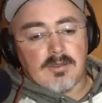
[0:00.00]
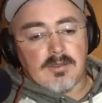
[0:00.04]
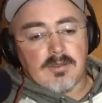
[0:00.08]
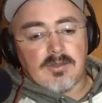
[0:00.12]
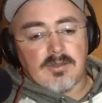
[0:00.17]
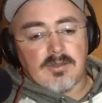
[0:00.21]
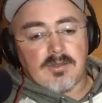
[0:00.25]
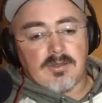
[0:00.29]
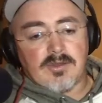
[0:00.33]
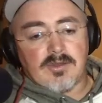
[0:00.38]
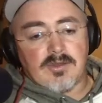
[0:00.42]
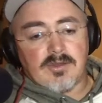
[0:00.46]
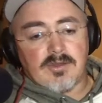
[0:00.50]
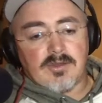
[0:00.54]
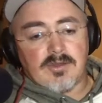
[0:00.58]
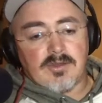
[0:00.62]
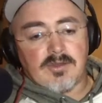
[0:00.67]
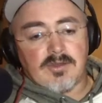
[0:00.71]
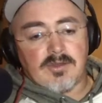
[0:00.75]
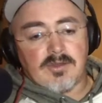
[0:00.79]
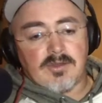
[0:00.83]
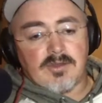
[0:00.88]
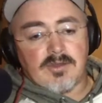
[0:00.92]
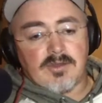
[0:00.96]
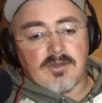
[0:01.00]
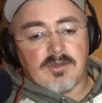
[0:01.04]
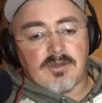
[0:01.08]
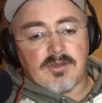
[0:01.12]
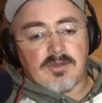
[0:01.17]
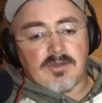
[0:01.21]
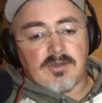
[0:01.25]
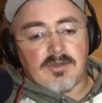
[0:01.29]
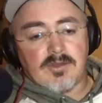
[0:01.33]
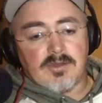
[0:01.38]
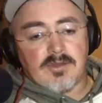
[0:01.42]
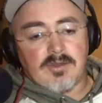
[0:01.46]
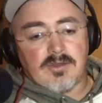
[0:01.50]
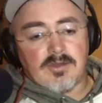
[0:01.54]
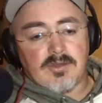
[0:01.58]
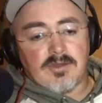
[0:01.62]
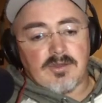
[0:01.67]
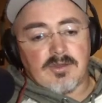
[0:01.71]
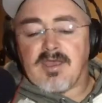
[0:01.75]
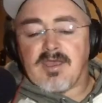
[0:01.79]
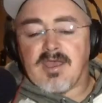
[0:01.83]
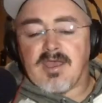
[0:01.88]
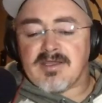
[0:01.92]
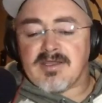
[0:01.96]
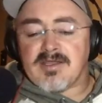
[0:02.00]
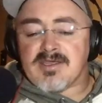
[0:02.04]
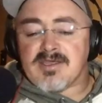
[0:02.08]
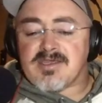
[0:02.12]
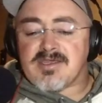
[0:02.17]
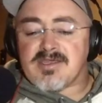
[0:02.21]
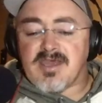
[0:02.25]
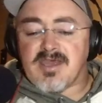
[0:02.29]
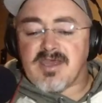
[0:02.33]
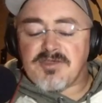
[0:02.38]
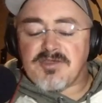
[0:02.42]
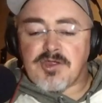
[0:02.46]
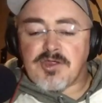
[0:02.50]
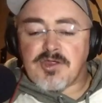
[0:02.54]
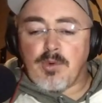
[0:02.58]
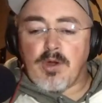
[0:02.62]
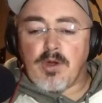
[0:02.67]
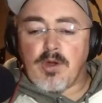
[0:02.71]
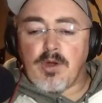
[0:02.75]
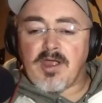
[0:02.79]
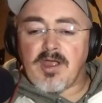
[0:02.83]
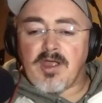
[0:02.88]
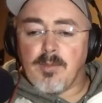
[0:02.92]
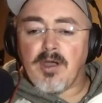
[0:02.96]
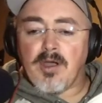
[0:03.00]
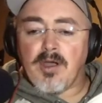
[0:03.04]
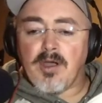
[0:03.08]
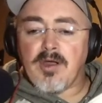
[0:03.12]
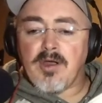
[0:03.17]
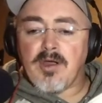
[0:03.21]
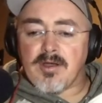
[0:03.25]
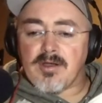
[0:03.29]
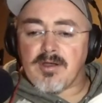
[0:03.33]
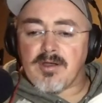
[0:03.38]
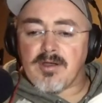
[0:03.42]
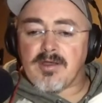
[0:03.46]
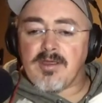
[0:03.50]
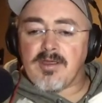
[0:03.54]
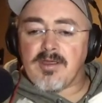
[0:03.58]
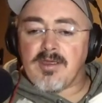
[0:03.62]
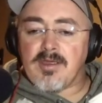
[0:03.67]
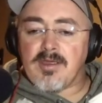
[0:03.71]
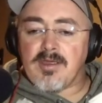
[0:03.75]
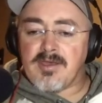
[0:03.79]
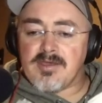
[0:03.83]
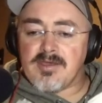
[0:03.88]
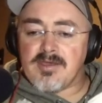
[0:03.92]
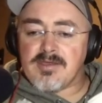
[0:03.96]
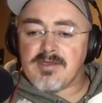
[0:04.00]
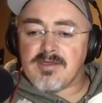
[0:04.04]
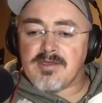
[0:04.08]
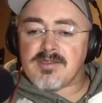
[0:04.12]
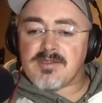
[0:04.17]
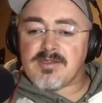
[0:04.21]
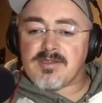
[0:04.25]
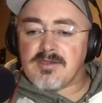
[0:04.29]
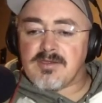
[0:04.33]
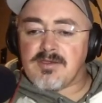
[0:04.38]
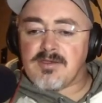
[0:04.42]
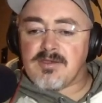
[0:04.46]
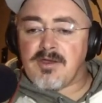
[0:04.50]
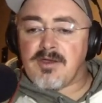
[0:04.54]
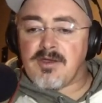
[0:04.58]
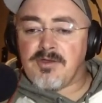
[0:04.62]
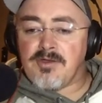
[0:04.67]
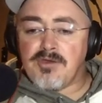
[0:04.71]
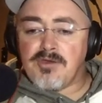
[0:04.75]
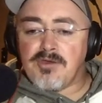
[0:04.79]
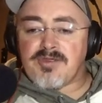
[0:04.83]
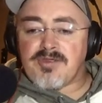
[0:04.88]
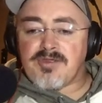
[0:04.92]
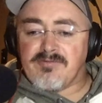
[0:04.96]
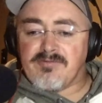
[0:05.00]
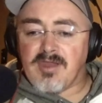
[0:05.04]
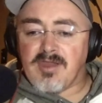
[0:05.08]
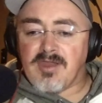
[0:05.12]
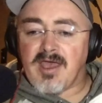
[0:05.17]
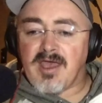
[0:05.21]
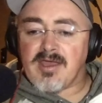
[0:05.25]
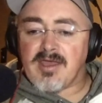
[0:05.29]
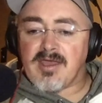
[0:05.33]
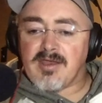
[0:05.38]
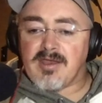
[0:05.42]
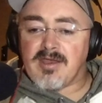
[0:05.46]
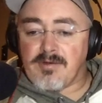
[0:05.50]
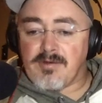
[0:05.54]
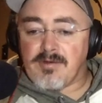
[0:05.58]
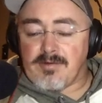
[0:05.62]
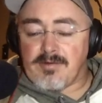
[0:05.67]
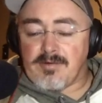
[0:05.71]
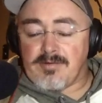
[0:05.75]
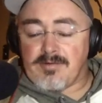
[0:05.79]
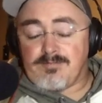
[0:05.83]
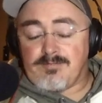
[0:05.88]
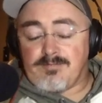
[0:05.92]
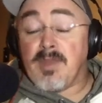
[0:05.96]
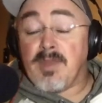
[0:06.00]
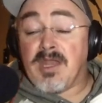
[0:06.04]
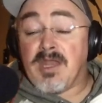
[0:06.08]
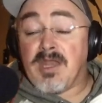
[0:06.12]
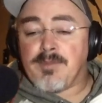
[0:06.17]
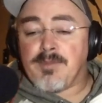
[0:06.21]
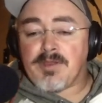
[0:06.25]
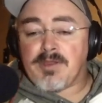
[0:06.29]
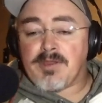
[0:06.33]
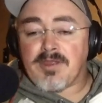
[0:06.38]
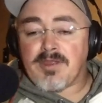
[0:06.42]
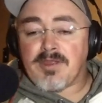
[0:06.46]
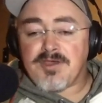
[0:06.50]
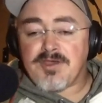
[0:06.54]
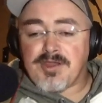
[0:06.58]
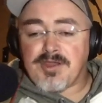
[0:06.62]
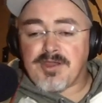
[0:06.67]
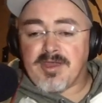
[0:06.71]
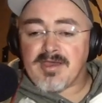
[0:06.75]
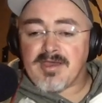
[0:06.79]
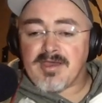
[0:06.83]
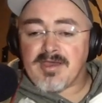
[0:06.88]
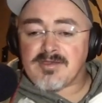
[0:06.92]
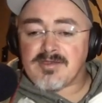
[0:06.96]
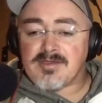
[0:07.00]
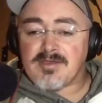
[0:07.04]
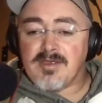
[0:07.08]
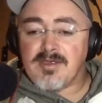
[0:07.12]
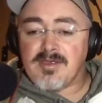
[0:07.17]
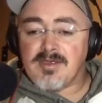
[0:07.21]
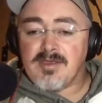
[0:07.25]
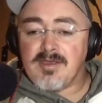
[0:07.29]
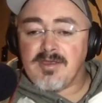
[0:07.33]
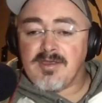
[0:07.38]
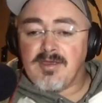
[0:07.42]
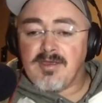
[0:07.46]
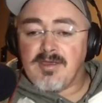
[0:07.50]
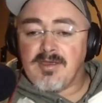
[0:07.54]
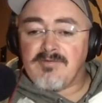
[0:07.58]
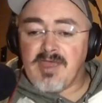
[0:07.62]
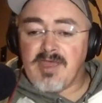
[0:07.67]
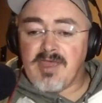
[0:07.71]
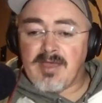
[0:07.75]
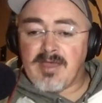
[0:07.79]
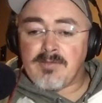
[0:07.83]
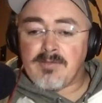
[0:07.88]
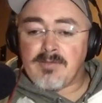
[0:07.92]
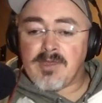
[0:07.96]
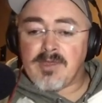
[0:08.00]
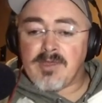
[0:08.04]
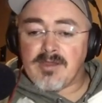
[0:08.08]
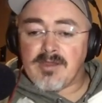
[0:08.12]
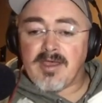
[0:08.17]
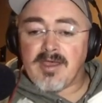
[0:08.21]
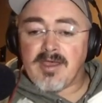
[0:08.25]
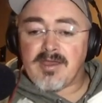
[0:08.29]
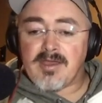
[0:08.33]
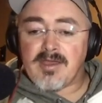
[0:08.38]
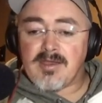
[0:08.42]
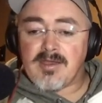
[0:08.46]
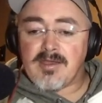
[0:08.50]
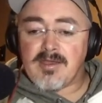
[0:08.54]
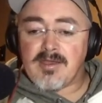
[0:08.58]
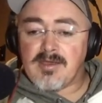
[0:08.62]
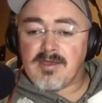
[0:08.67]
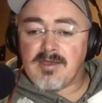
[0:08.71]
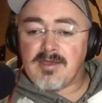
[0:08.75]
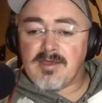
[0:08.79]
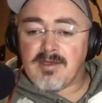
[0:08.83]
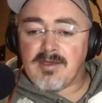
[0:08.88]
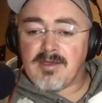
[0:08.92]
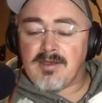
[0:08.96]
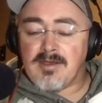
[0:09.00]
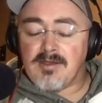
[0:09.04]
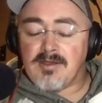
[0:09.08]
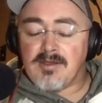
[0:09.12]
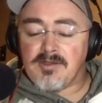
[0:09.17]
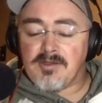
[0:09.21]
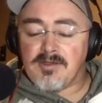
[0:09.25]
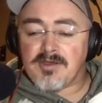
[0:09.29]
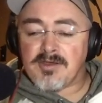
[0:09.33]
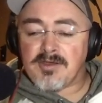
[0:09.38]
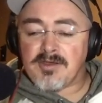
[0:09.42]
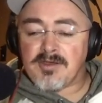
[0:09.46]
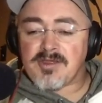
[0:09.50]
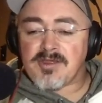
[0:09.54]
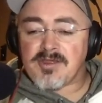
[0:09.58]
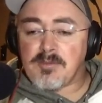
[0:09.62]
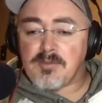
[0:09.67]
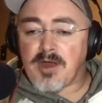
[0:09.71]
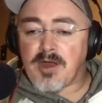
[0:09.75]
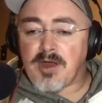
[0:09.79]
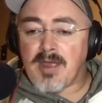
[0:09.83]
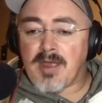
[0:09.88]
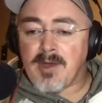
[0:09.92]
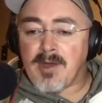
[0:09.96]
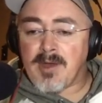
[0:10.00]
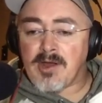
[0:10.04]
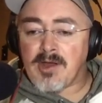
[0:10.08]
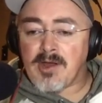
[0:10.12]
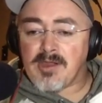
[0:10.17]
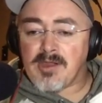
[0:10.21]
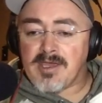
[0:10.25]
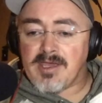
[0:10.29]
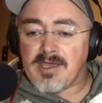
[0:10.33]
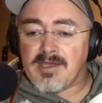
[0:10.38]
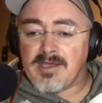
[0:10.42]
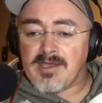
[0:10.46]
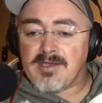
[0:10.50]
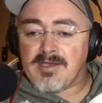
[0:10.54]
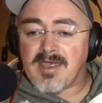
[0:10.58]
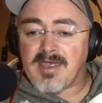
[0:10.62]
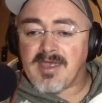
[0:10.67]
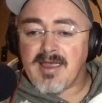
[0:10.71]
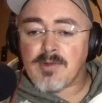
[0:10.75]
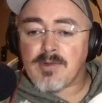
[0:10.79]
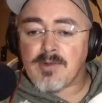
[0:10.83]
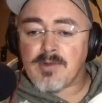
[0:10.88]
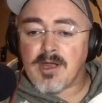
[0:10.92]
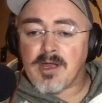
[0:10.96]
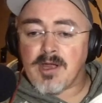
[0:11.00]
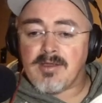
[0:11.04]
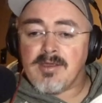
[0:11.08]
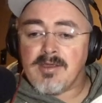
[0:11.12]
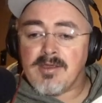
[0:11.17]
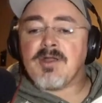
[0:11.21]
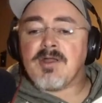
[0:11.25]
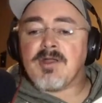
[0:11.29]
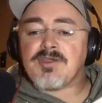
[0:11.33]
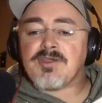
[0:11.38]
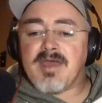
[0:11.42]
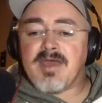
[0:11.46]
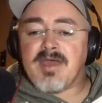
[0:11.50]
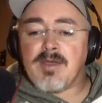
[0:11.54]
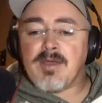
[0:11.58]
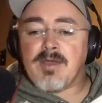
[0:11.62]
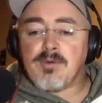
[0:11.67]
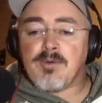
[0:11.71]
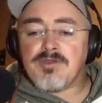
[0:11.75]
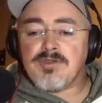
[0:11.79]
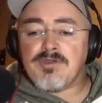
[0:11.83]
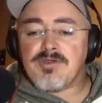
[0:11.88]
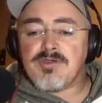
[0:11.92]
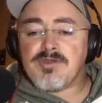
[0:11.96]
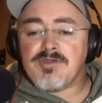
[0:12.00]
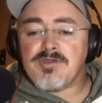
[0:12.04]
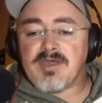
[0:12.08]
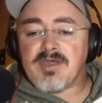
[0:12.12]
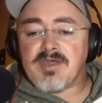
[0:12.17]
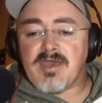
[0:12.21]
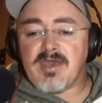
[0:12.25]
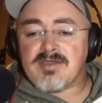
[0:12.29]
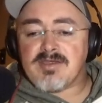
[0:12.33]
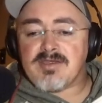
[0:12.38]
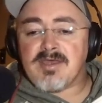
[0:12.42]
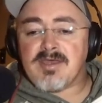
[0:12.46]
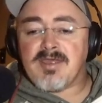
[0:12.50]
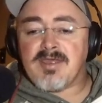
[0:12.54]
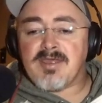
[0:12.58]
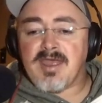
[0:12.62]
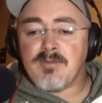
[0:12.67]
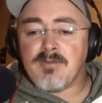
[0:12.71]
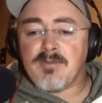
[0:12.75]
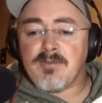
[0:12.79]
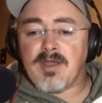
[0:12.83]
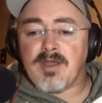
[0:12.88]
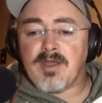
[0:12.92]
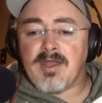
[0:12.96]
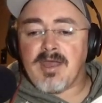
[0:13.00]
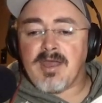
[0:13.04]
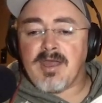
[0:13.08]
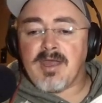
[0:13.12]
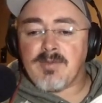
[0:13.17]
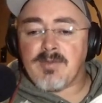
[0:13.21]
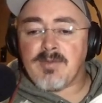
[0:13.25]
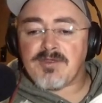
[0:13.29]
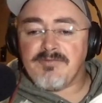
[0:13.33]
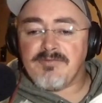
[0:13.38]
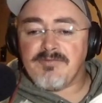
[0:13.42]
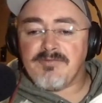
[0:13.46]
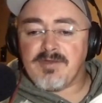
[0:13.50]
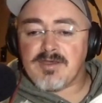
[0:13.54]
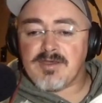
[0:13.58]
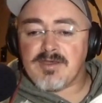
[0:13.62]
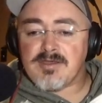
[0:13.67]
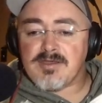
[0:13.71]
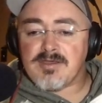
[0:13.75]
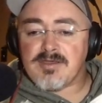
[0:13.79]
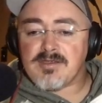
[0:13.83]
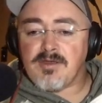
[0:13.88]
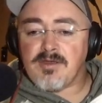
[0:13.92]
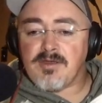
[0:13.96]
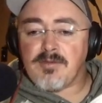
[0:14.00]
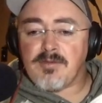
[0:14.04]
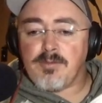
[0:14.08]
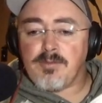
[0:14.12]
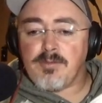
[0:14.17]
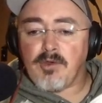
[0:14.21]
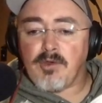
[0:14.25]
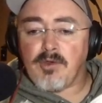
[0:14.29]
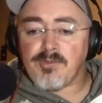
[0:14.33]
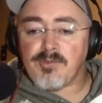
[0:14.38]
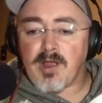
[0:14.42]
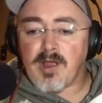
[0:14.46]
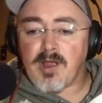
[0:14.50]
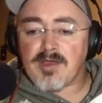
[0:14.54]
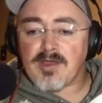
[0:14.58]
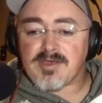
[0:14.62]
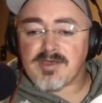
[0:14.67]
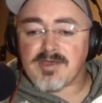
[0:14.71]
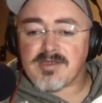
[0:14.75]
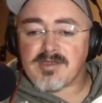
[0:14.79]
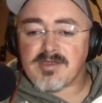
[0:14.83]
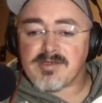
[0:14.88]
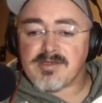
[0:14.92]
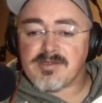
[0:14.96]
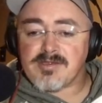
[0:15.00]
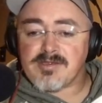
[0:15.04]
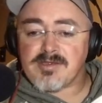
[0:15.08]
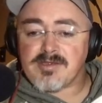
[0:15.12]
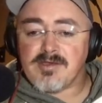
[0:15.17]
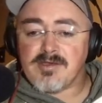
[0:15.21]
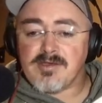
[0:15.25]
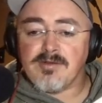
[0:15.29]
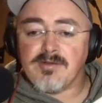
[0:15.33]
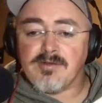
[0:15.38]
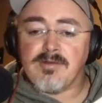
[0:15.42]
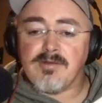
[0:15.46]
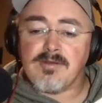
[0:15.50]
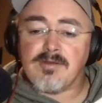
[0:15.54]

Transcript: So I think one of the things that kind of sets your work apart is your use of light, or manipulation, I guess, of the ambient light. And it looks like primarily in camera. How much of that would you say is in camera, and how much of it is your post-processing skill?